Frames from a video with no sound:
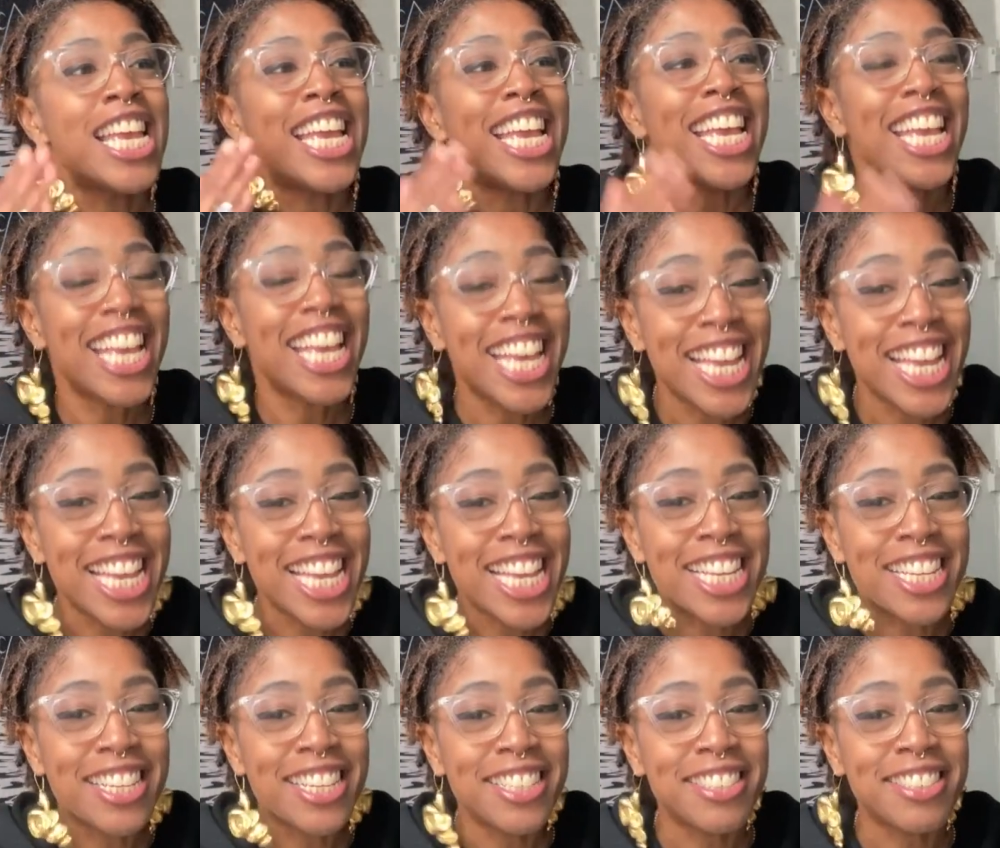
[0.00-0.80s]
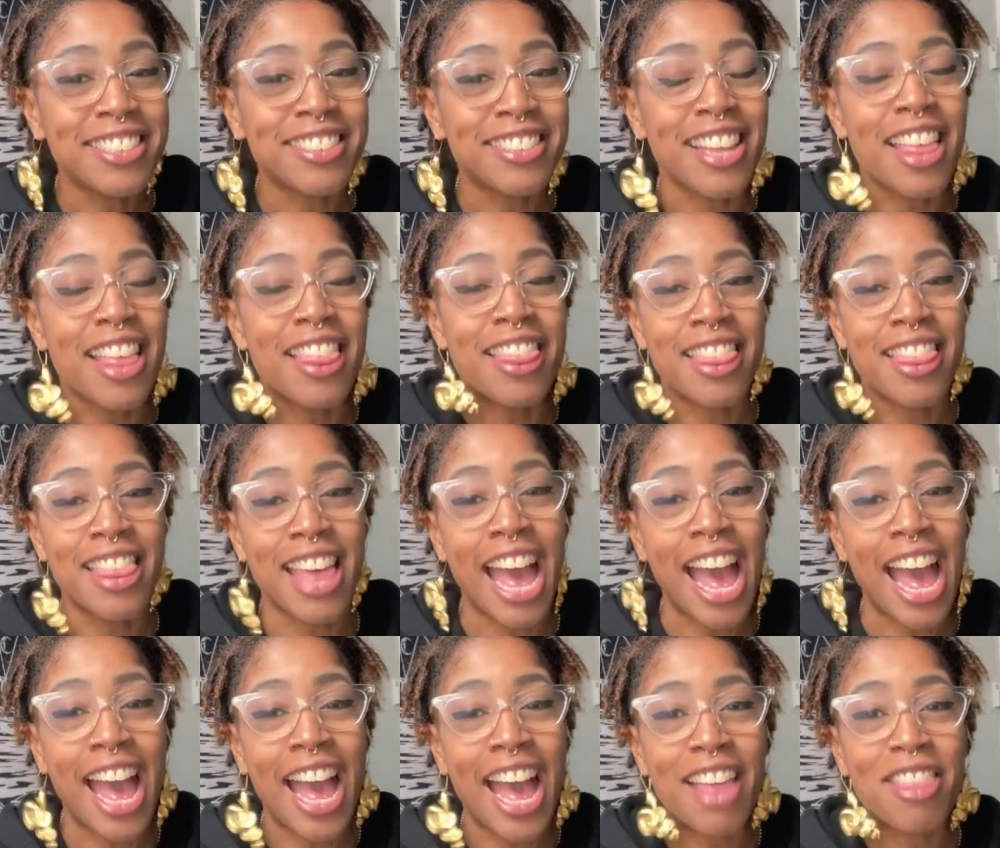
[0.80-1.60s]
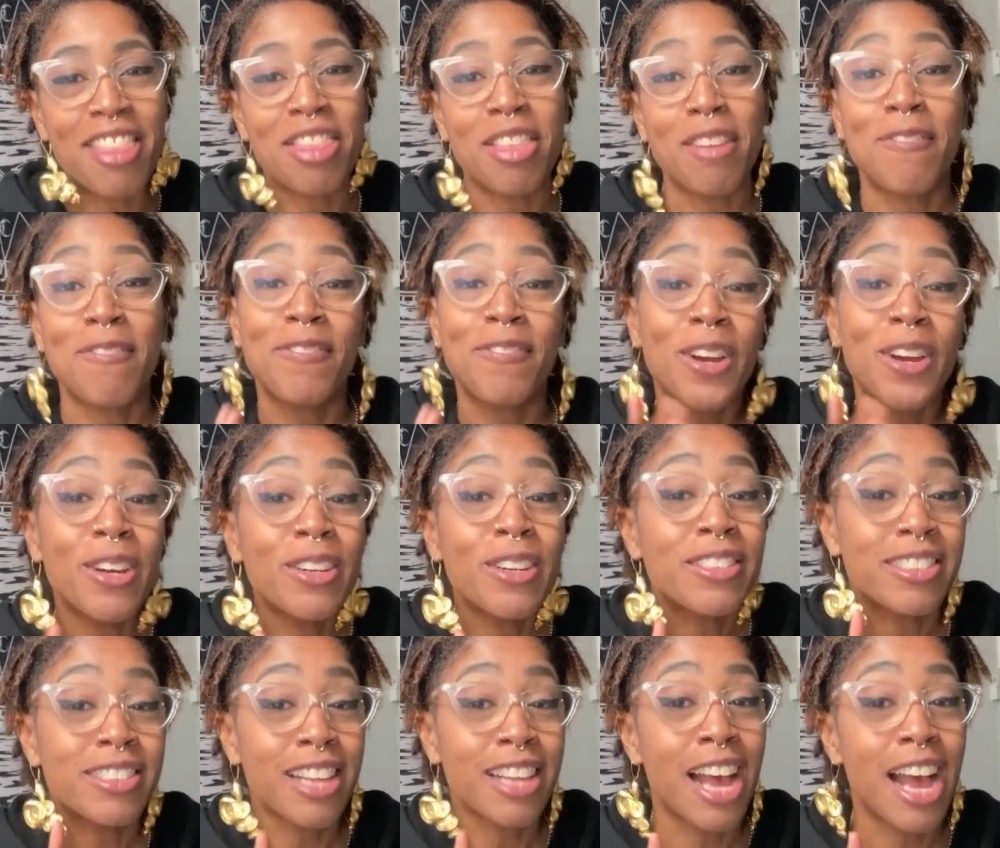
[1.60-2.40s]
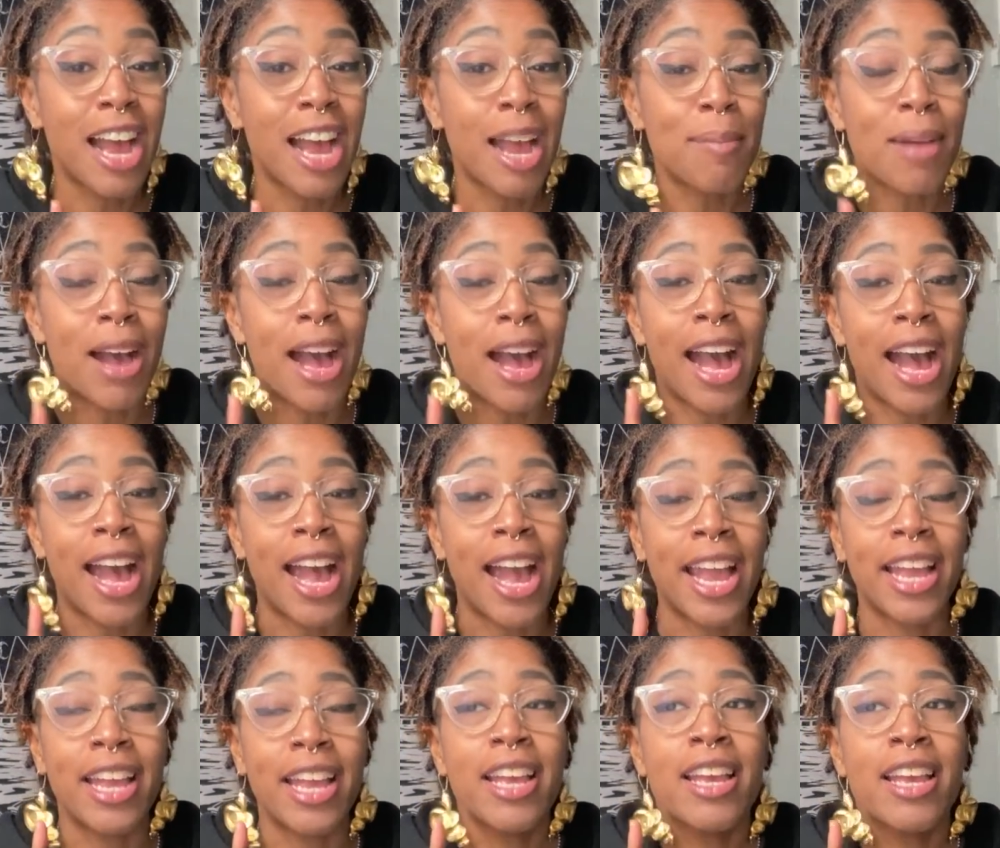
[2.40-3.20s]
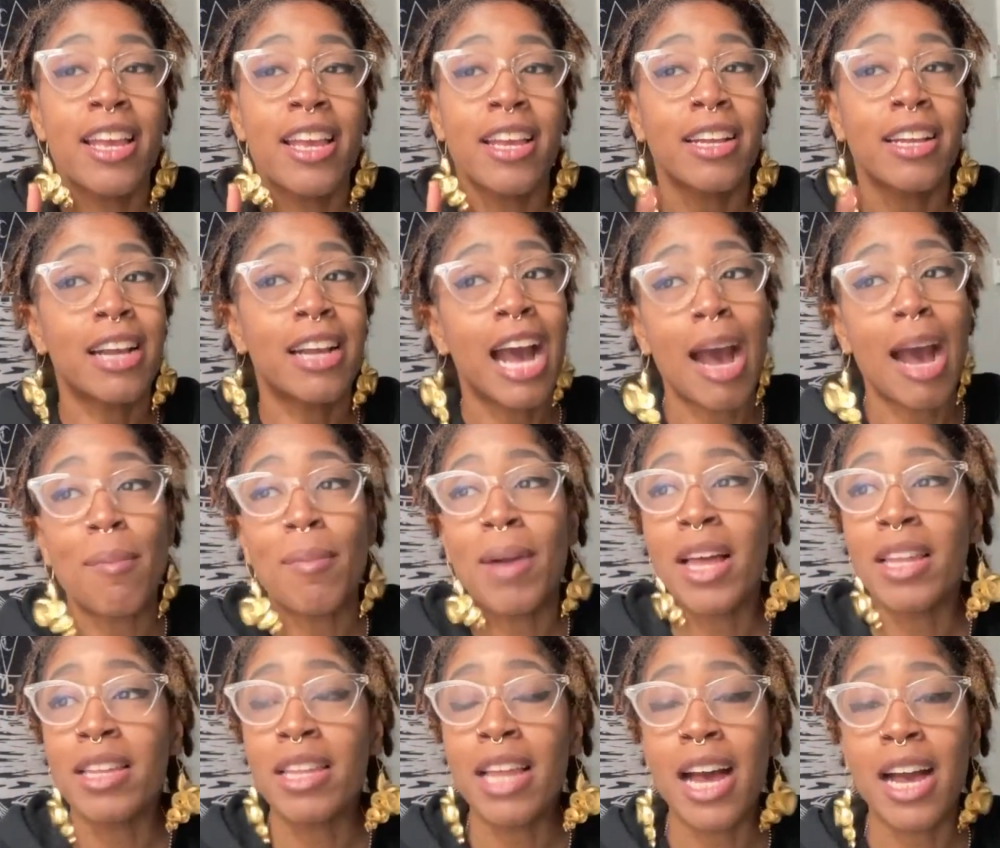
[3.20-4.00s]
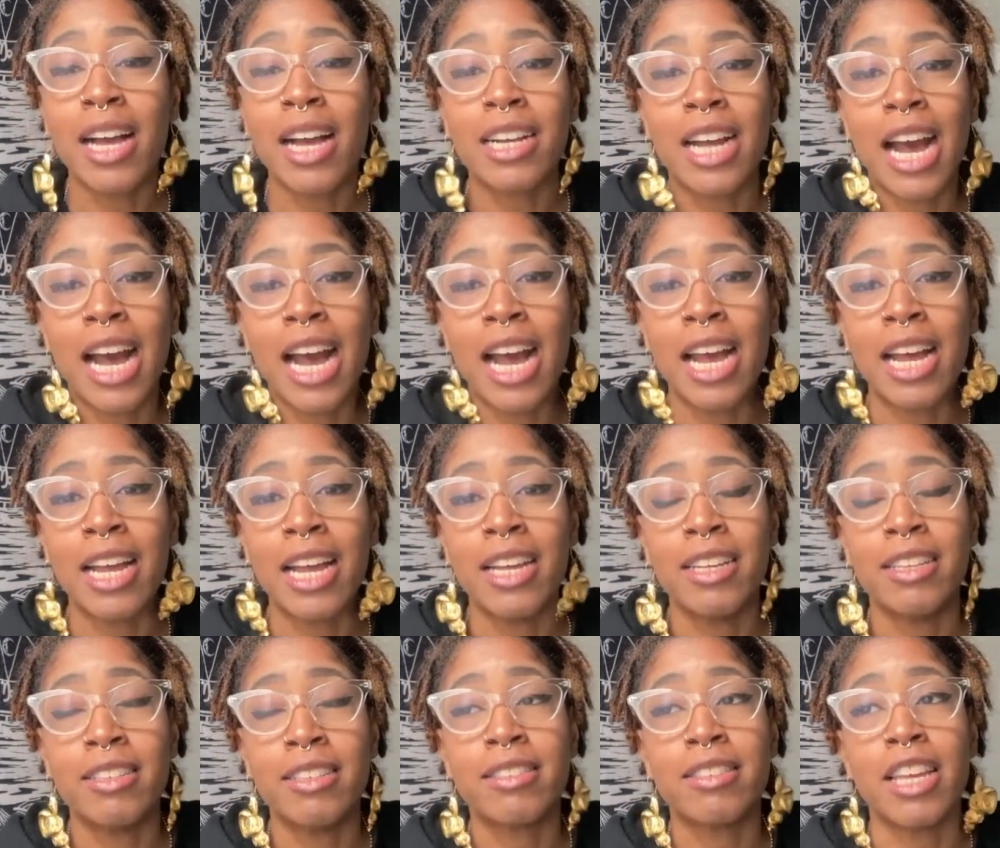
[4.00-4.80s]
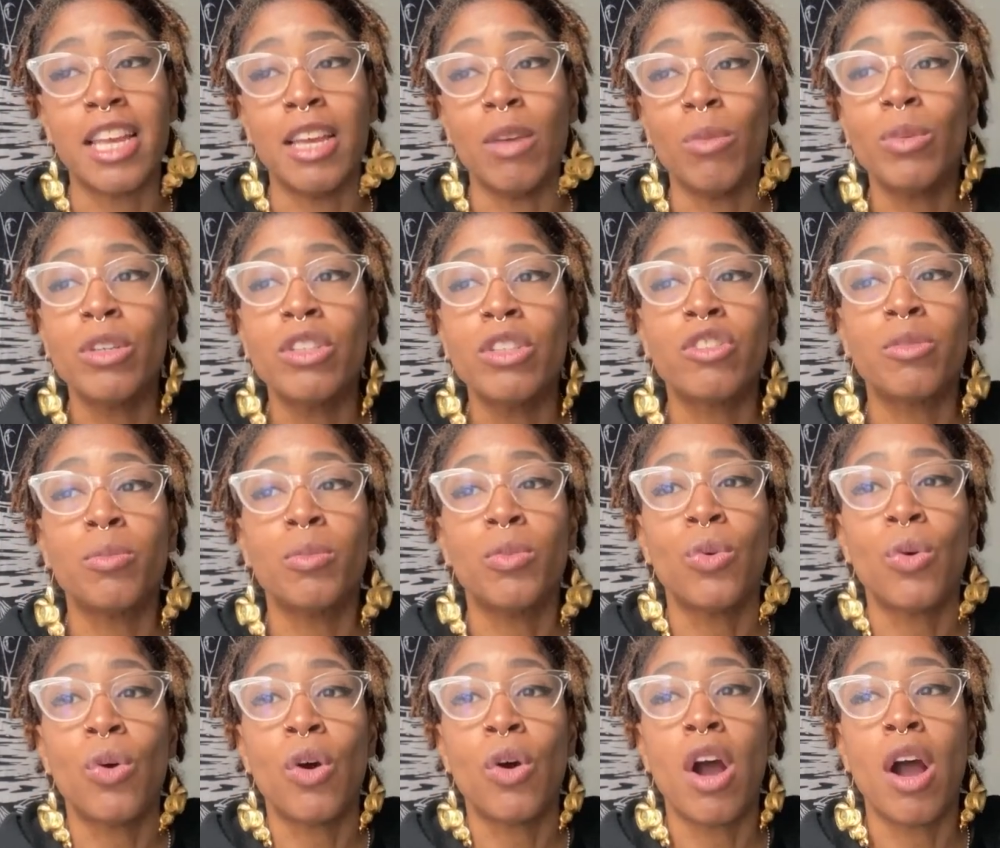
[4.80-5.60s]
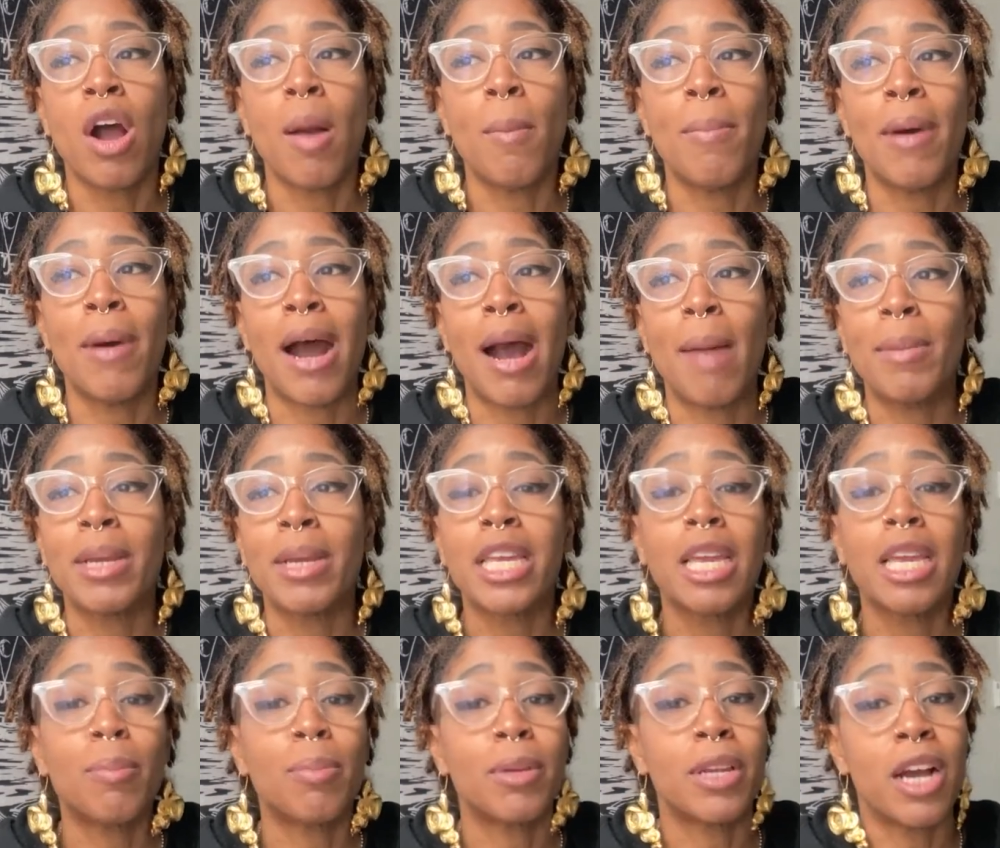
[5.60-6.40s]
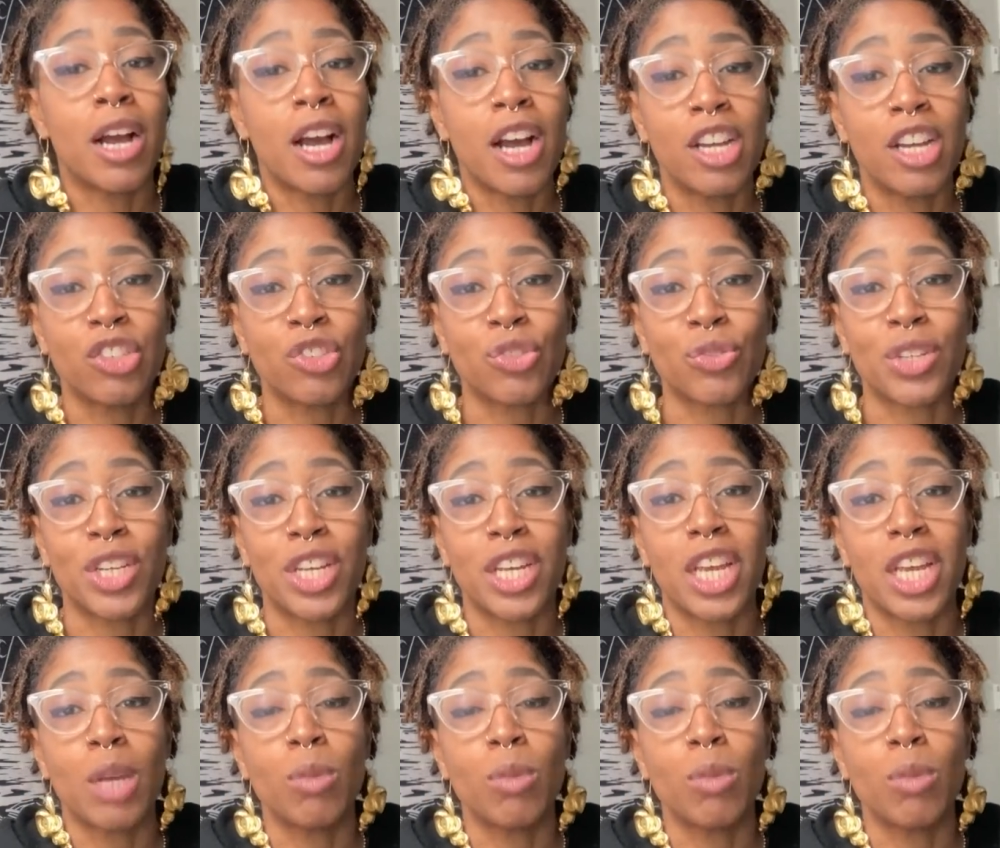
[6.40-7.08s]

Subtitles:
is that the first time I got my lock, guys, it was more about, I'm gonna keep it 100.